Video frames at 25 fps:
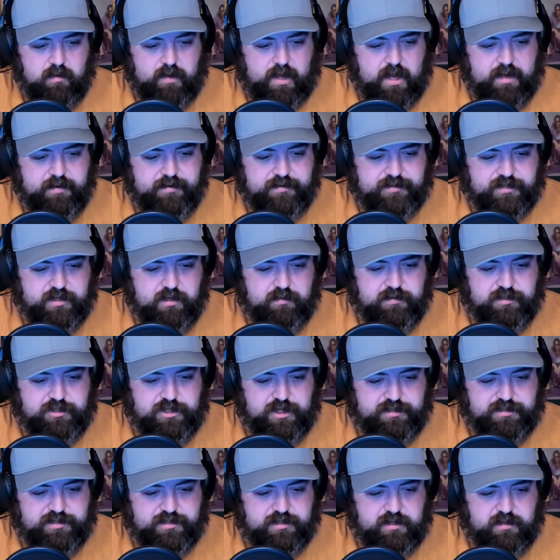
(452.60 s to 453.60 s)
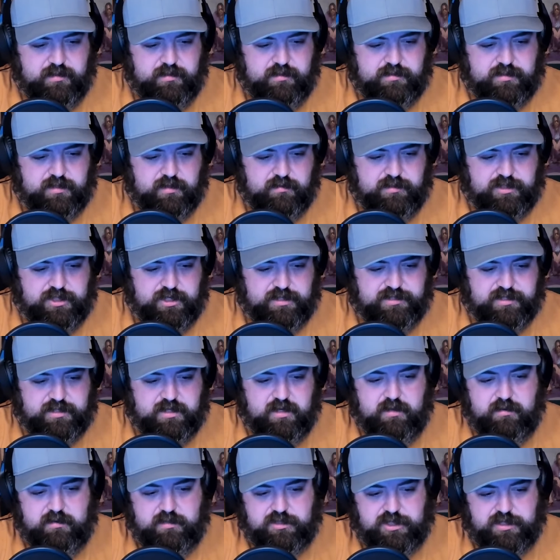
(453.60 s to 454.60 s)
Okay, so to
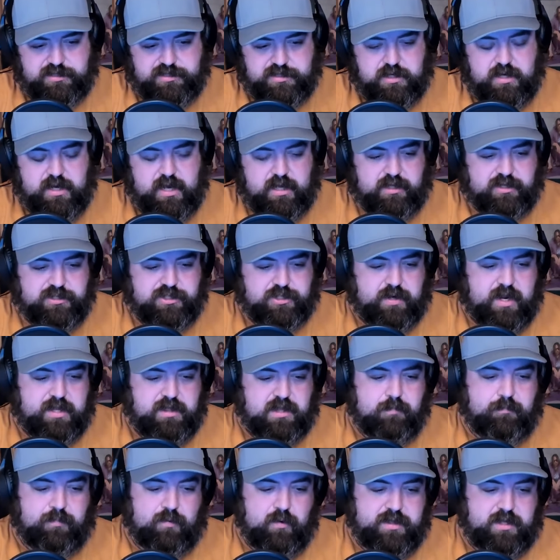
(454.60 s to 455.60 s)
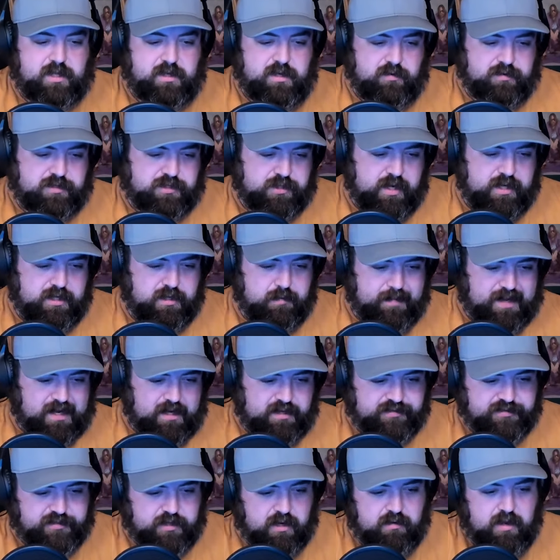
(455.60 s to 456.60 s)
illustrate the point that you're trying to
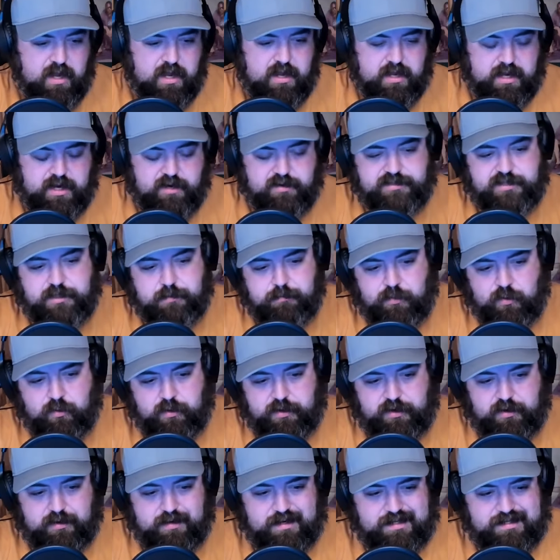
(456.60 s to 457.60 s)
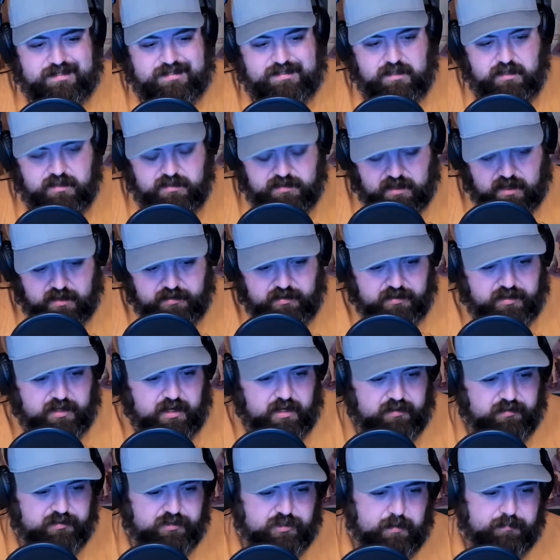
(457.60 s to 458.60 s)
make. So here's the border crossings under
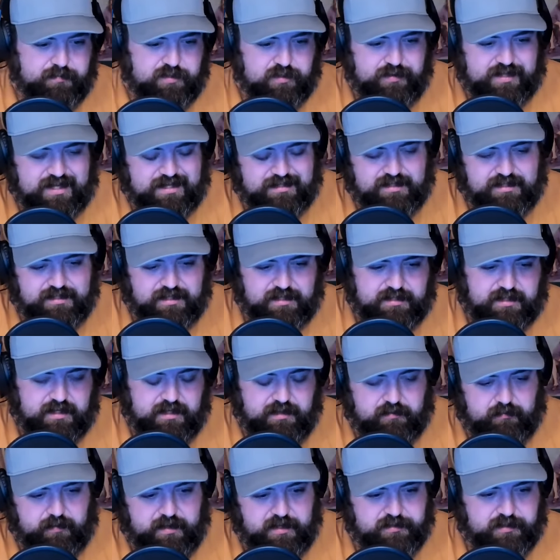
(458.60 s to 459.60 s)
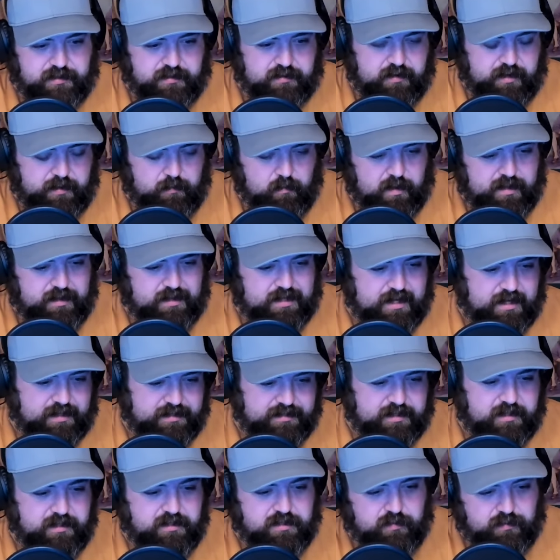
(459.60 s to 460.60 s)
Donald Trump. 2016,
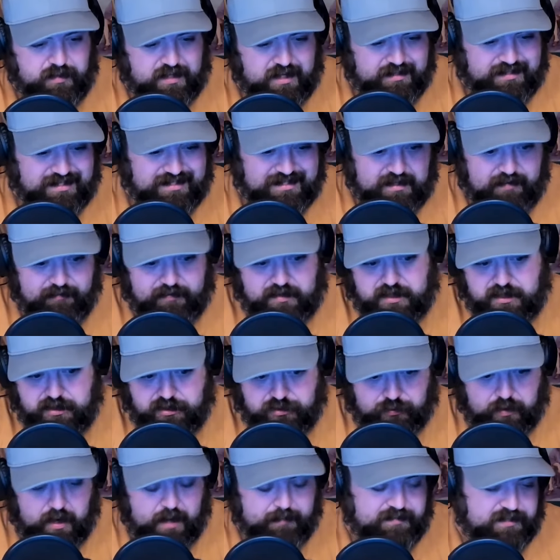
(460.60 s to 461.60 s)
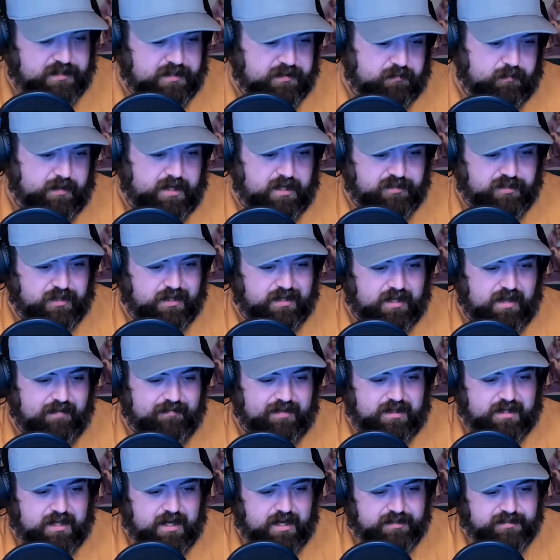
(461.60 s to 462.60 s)
331,000. 2017 drops to
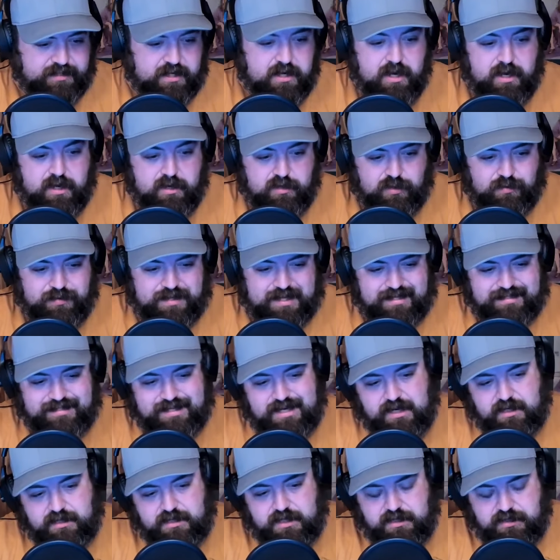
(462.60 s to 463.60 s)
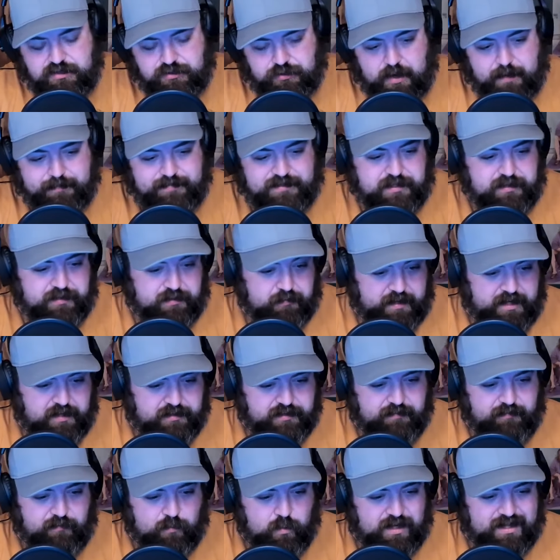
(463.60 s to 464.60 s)
311,000. 2018 drops to
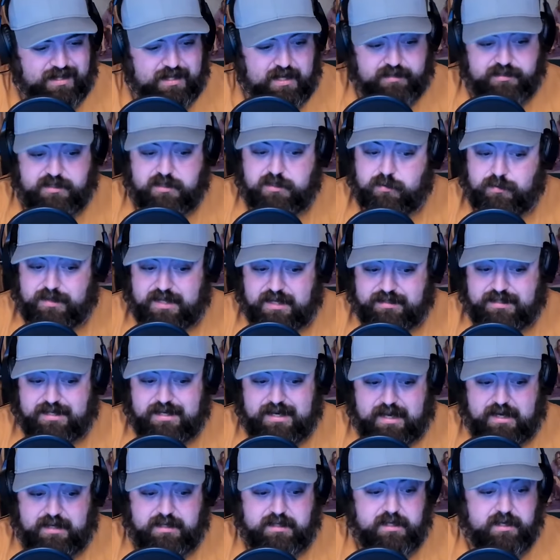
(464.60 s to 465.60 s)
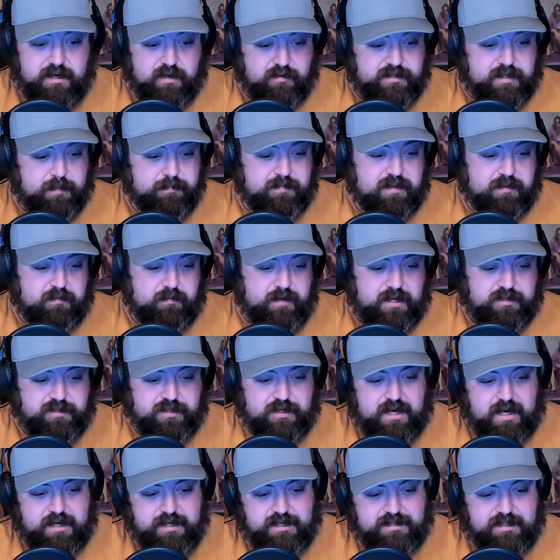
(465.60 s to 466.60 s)
304,000. 2019 goes up to
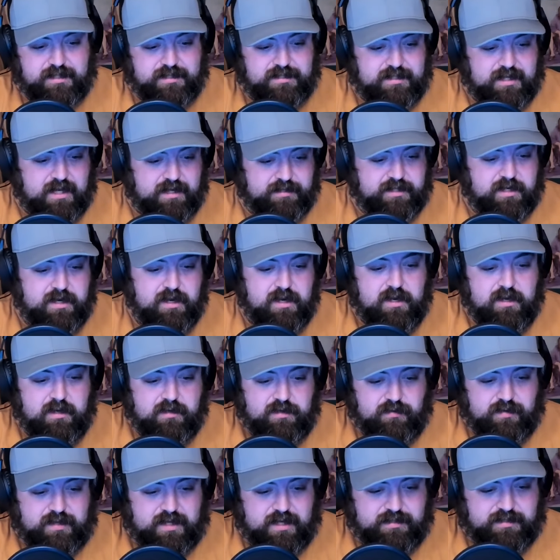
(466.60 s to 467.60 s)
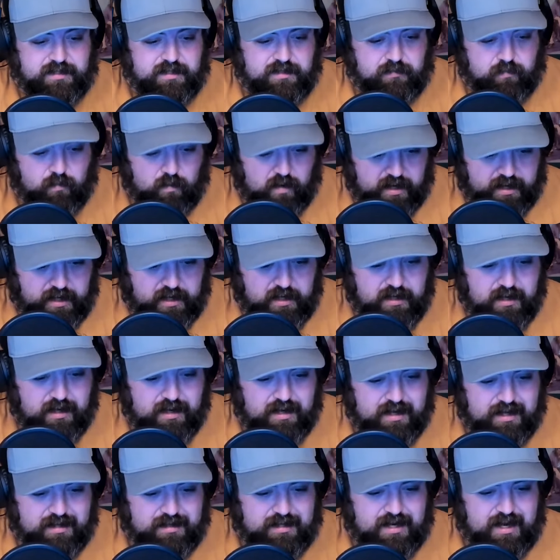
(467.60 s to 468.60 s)
396,000. 2020,
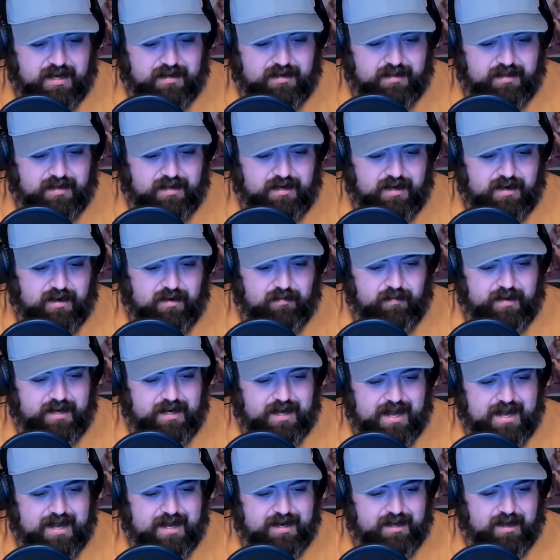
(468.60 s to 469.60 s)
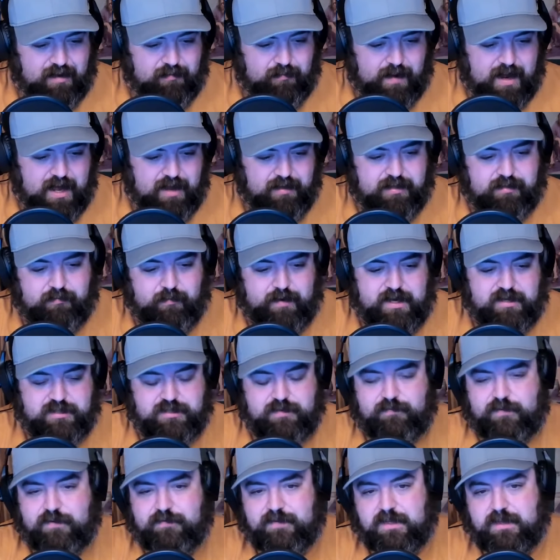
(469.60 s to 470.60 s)
at the end of the year, we had around
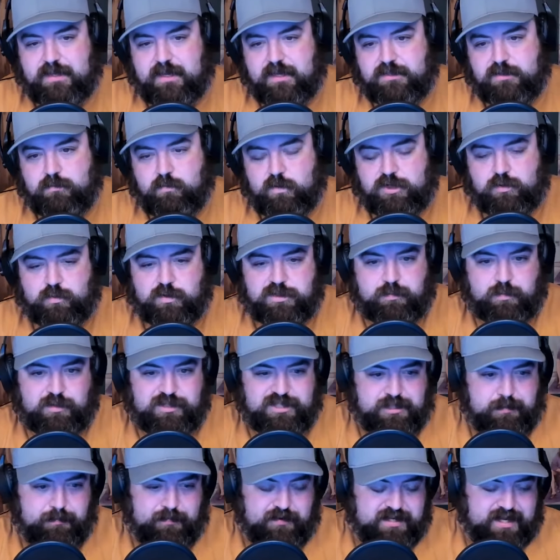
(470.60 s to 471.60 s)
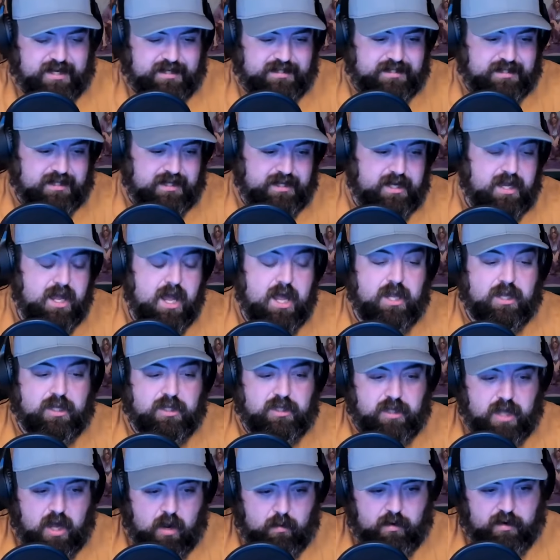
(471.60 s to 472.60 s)
350,000, which was precipitously
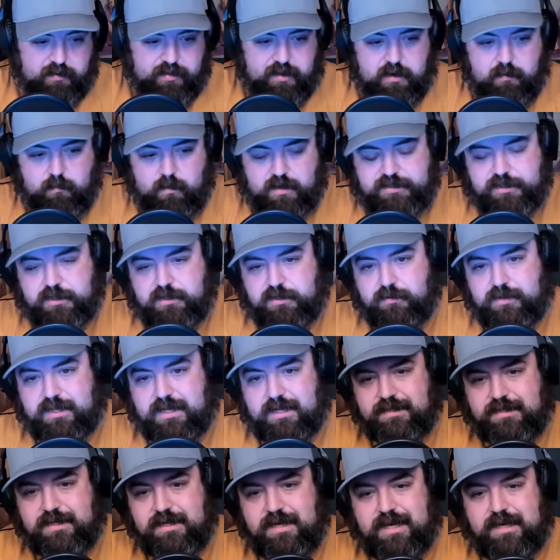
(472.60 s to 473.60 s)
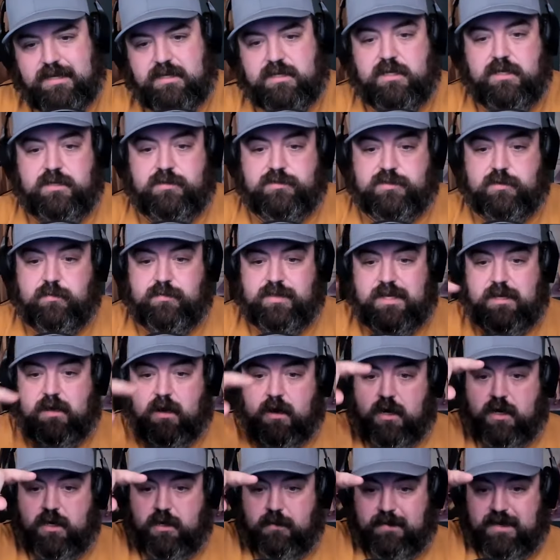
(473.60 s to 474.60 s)
lower than it was in 2019. So the
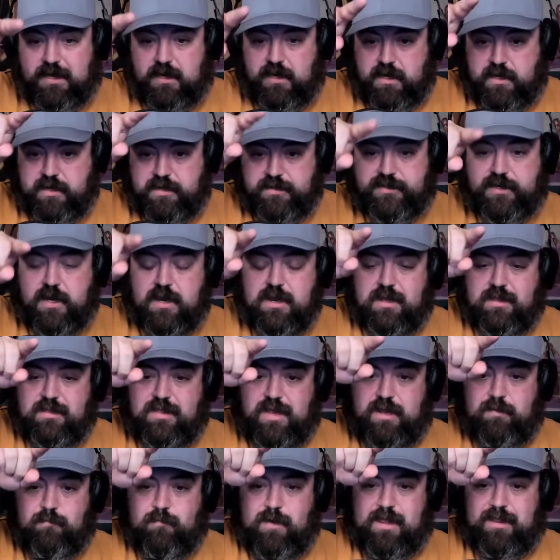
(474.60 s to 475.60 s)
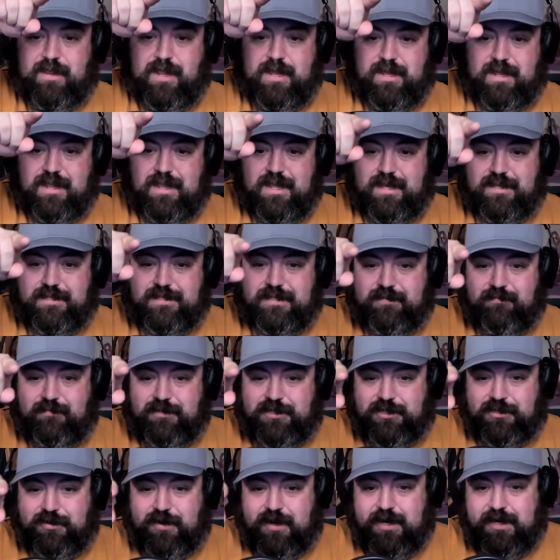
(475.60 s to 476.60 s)
argument is that it went like this,
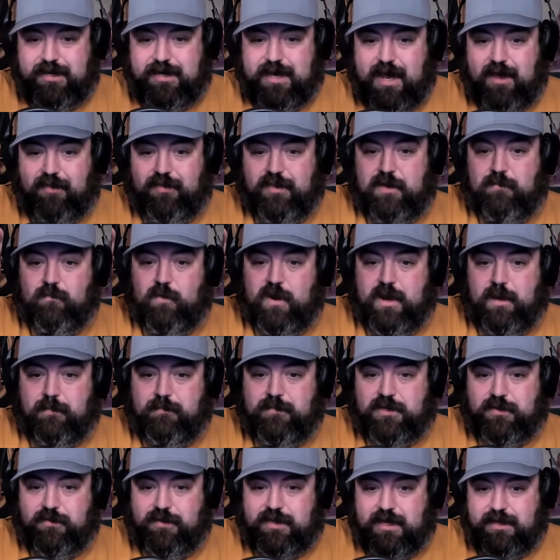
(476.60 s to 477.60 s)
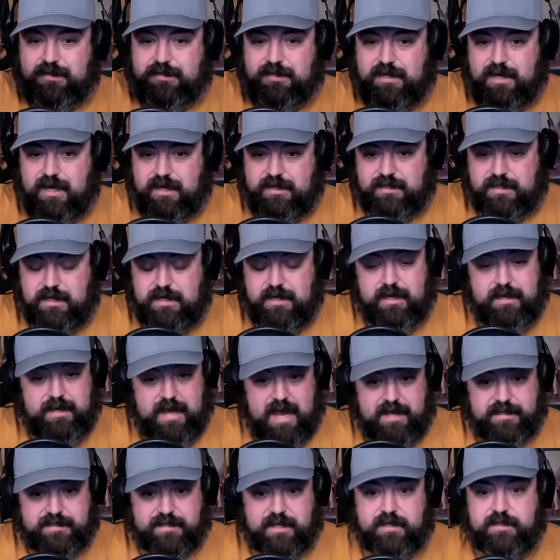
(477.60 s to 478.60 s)
was trending down, then went up in 2019, and
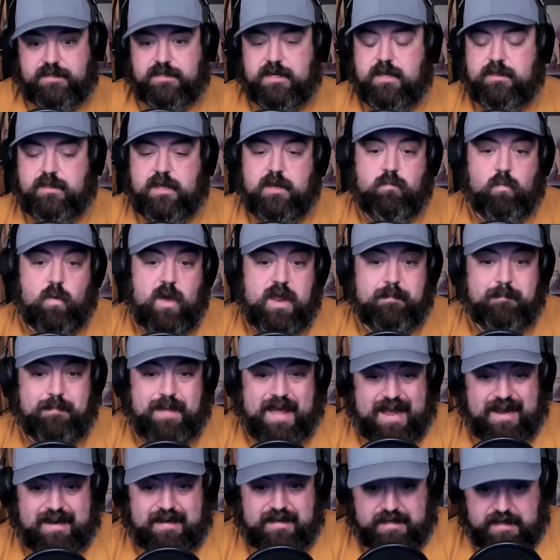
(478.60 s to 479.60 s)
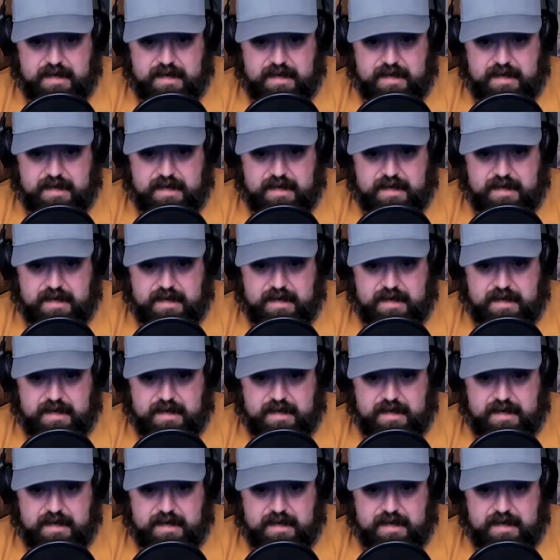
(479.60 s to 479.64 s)
as I said, then went back